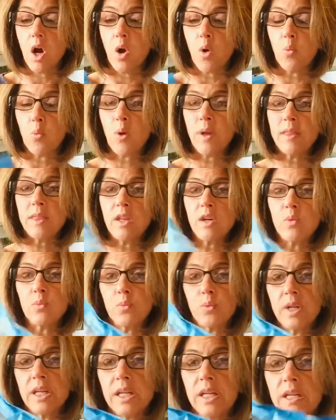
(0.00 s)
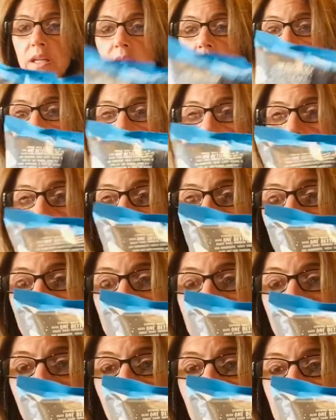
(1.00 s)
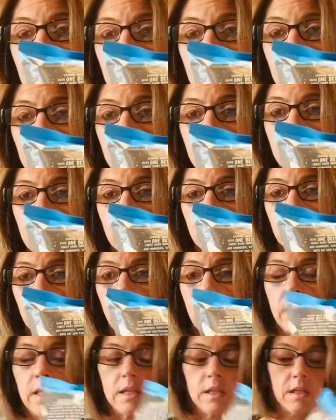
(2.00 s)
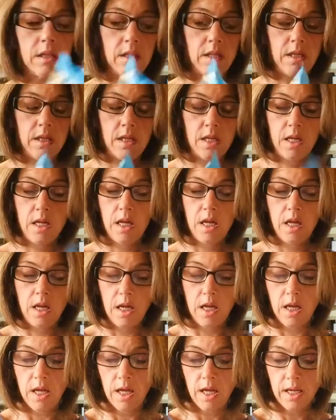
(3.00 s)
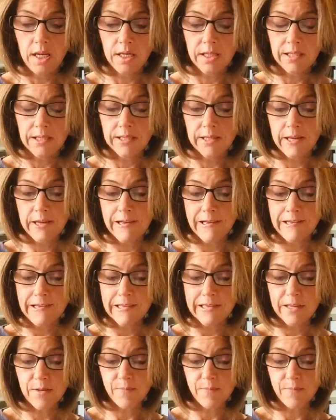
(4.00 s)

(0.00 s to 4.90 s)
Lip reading: What they'll read is right here, right? And it says